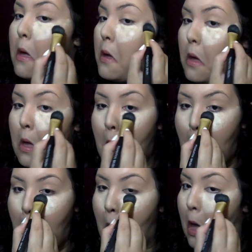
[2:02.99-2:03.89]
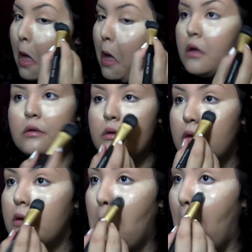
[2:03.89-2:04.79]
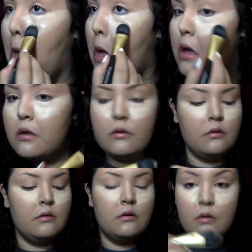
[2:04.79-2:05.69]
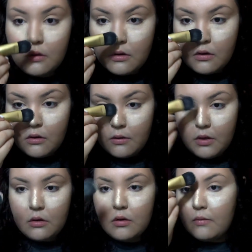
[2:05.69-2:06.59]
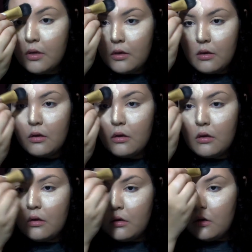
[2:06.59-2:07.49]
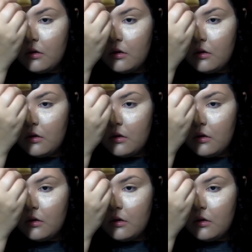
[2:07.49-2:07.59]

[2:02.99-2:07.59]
out, so that's why I'm using this new one. I'm going to also put it on the bridge of my